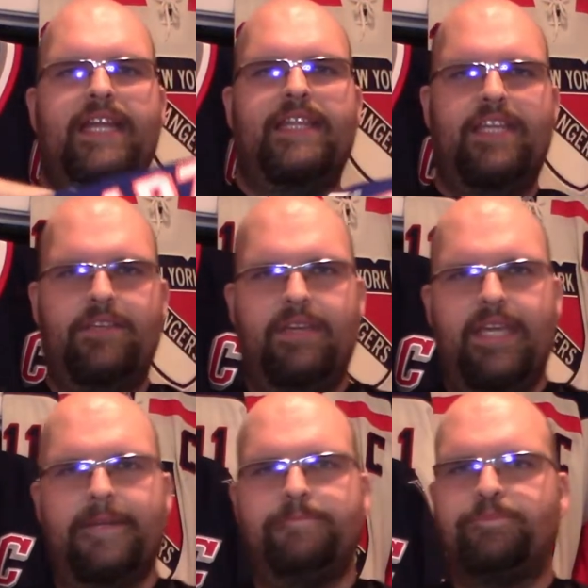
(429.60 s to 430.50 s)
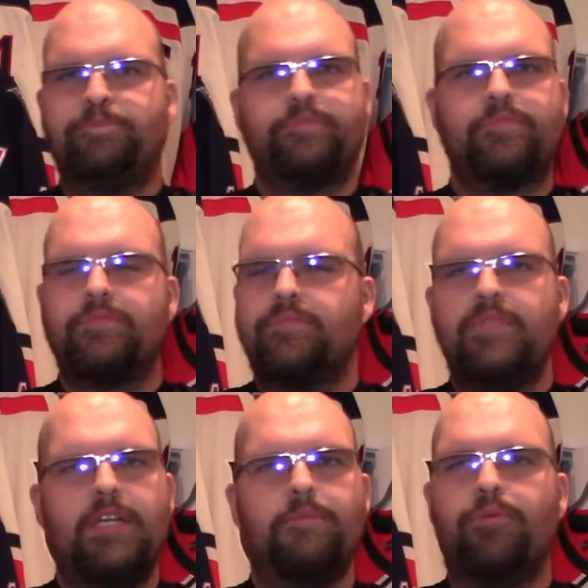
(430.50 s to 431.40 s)
that you get
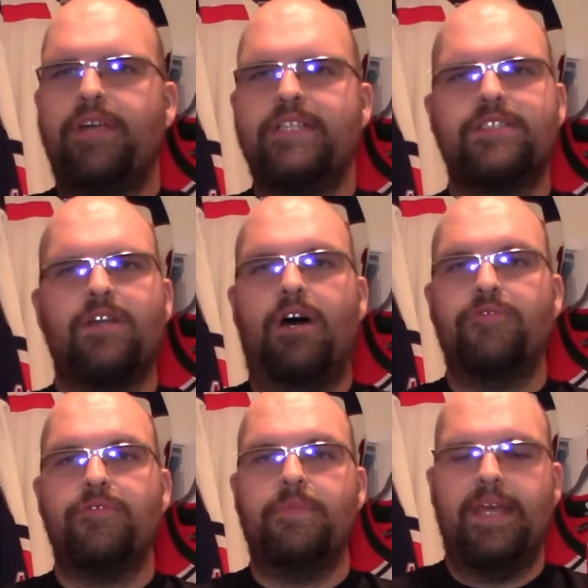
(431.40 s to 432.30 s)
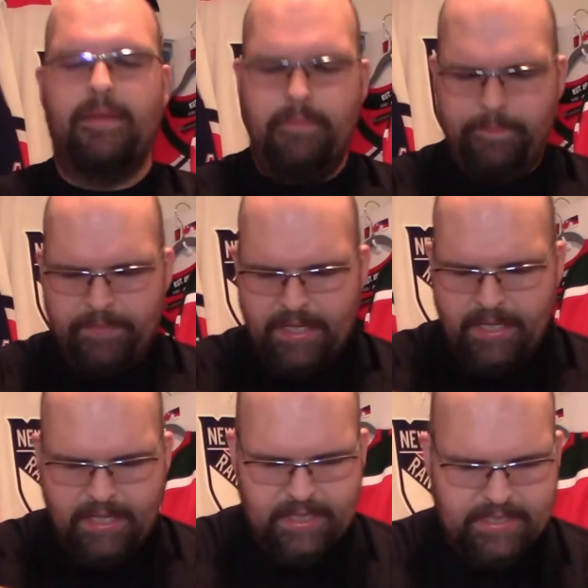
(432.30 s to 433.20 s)
pre-installed from them
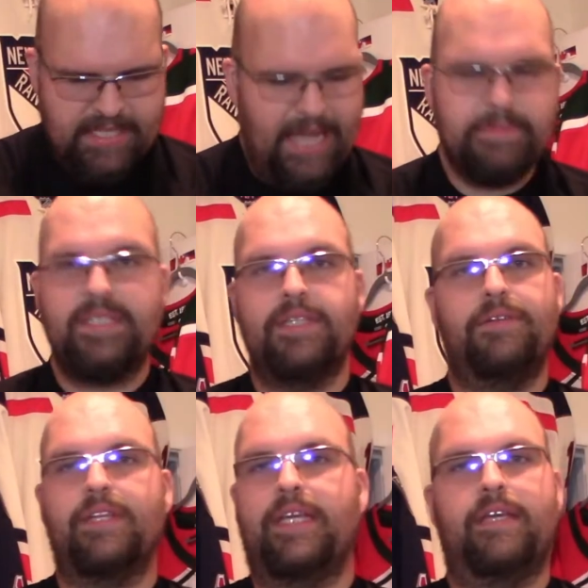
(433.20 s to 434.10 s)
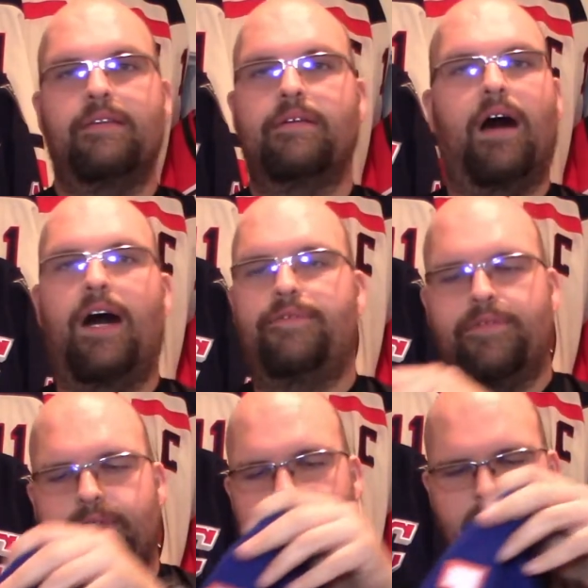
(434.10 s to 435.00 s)
is absolutely
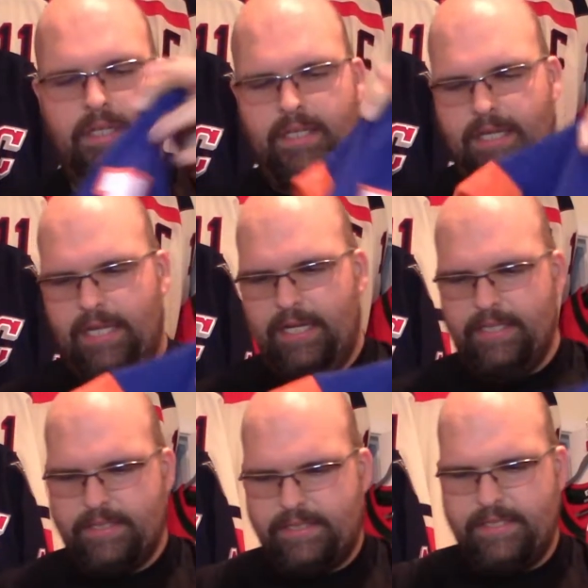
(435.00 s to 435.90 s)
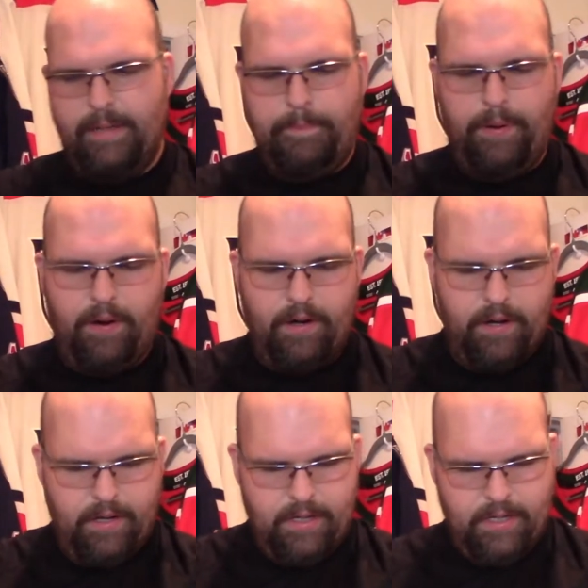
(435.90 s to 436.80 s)
awful. It is
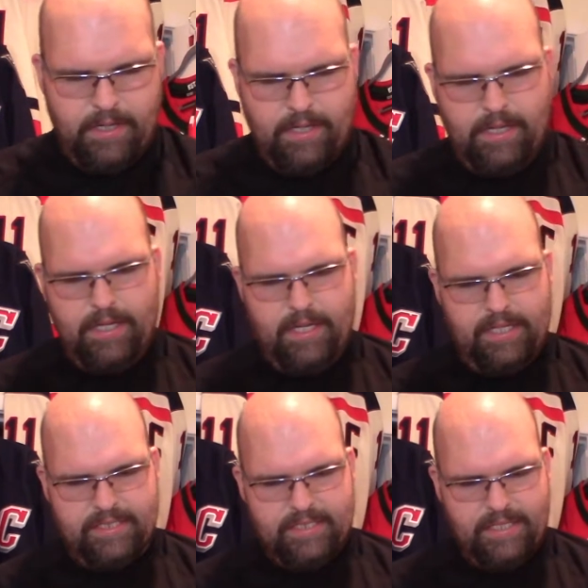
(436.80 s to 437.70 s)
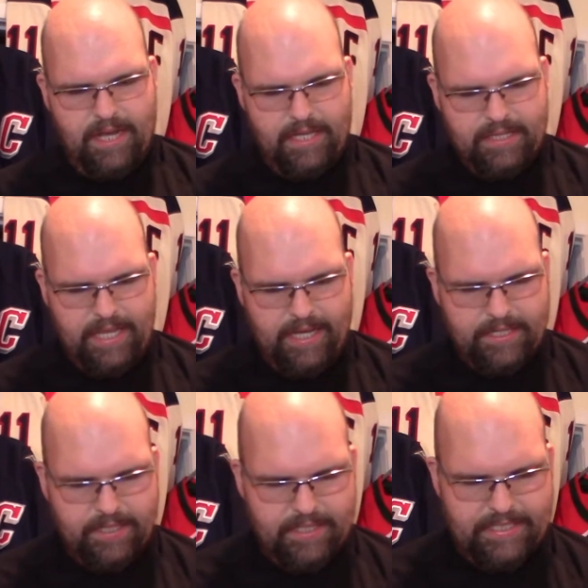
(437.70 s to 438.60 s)
subpar it is not that
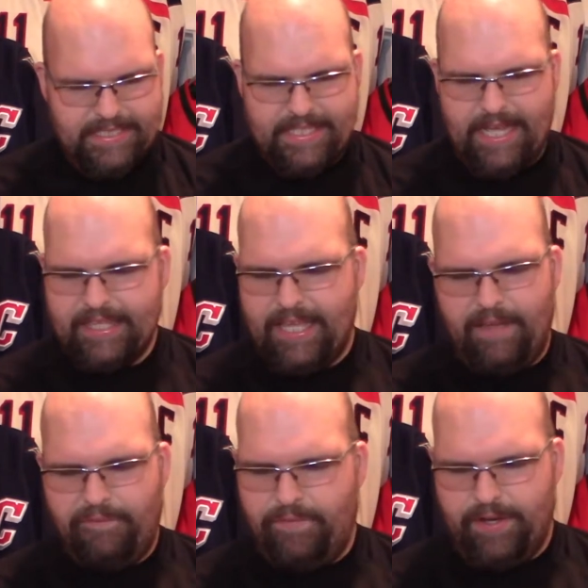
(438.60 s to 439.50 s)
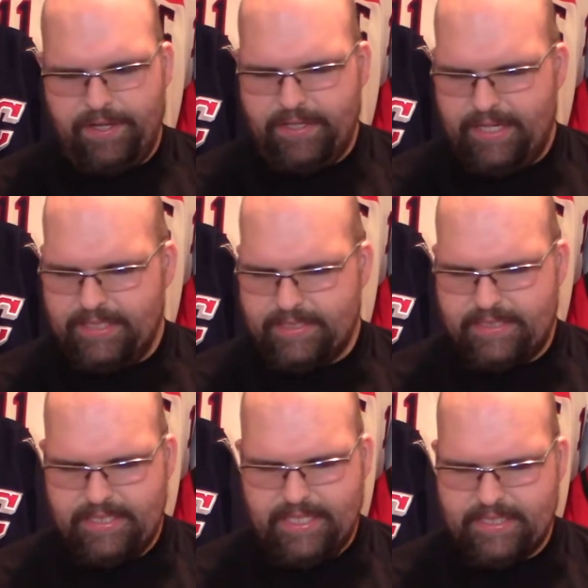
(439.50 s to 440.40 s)
good. It's not that fun.
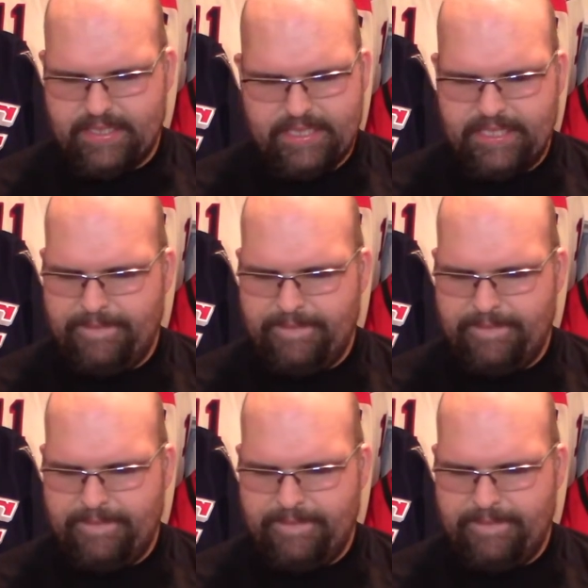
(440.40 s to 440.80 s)
It's it's